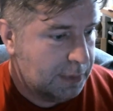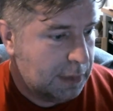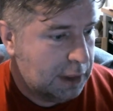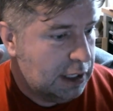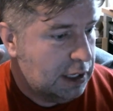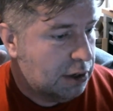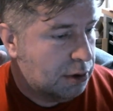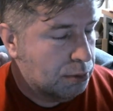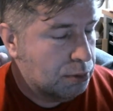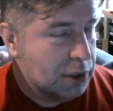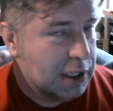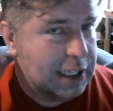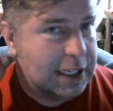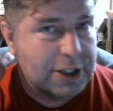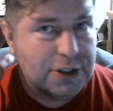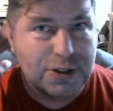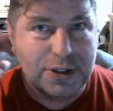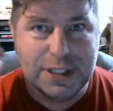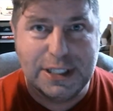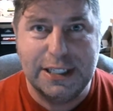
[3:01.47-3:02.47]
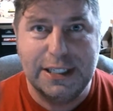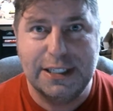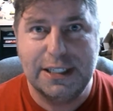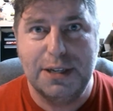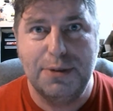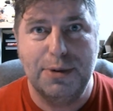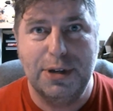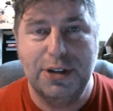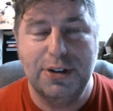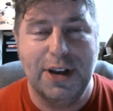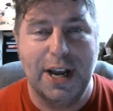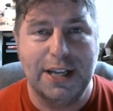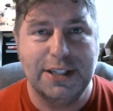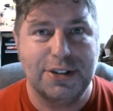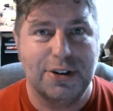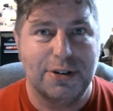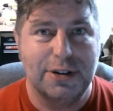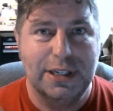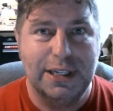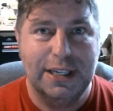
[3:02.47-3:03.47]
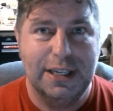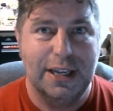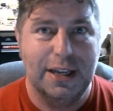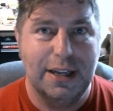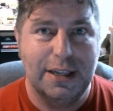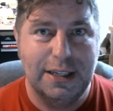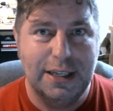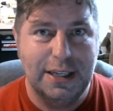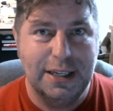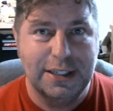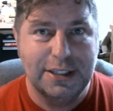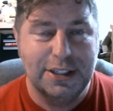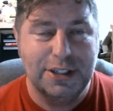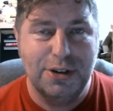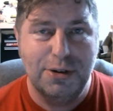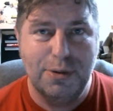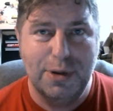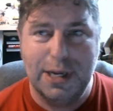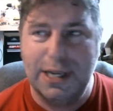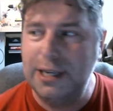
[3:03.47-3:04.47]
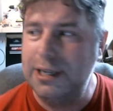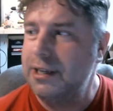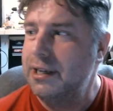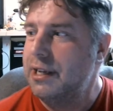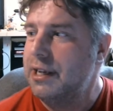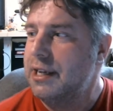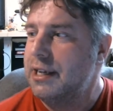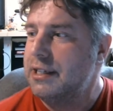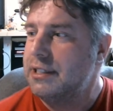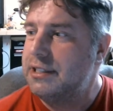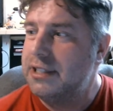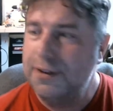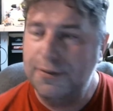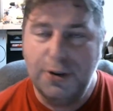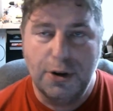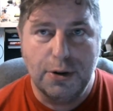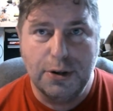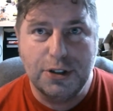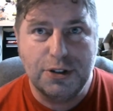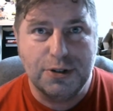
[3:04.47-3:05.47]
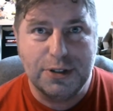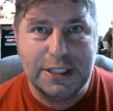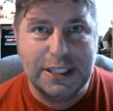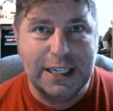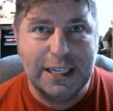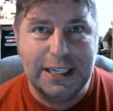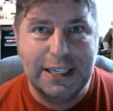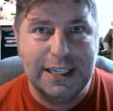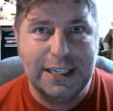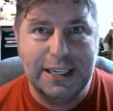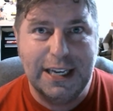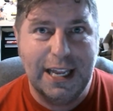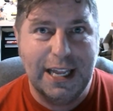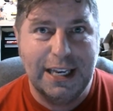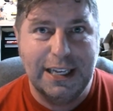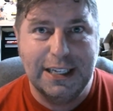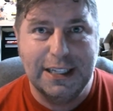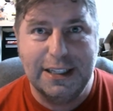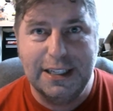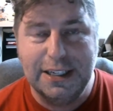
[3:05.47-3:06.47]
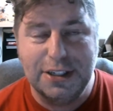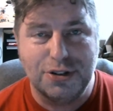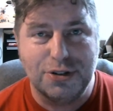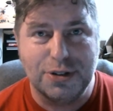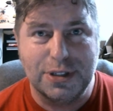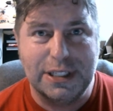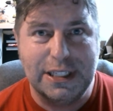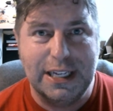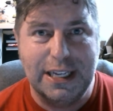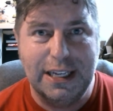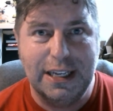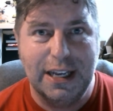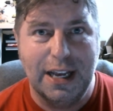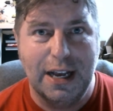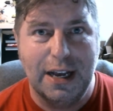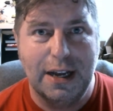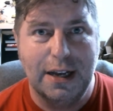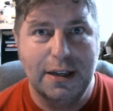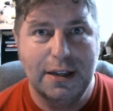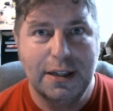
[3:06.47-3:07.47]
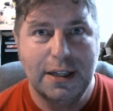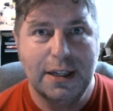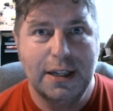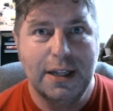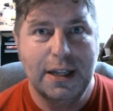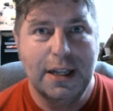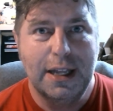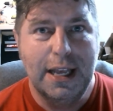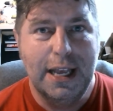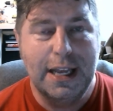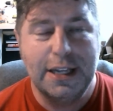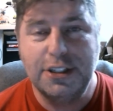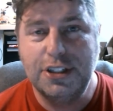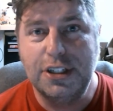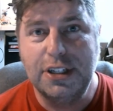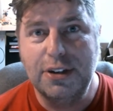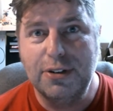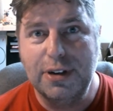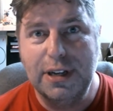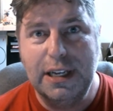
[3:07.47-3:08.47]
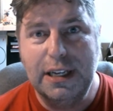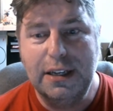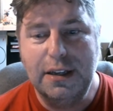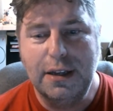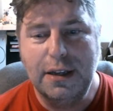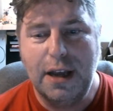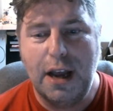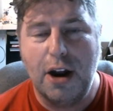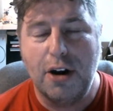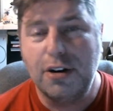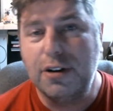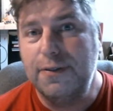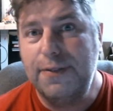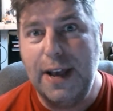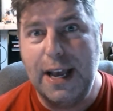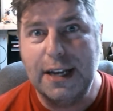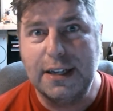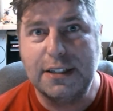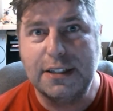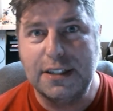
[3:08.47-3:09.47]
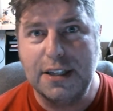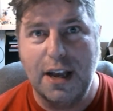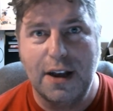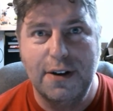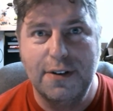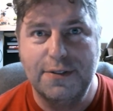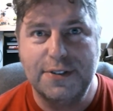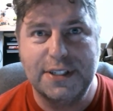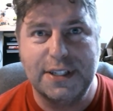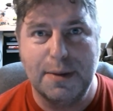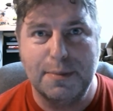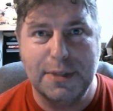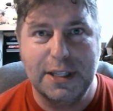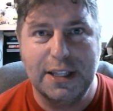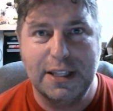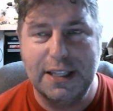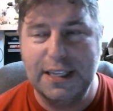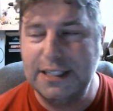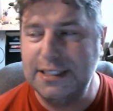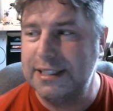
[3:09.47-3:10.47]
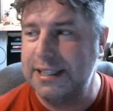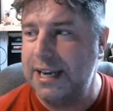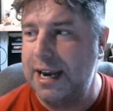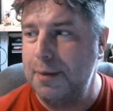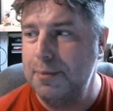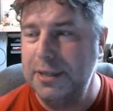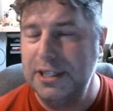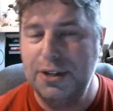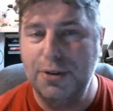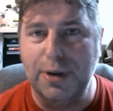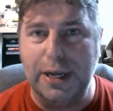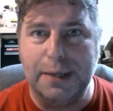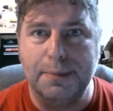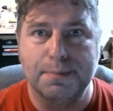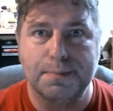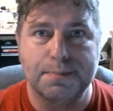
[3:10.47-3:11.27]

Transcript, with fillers: you know, really interested to see what you guys are into and see if you're interested in any of the interesting uh, engineering artifacts of some of the things that I've been doing.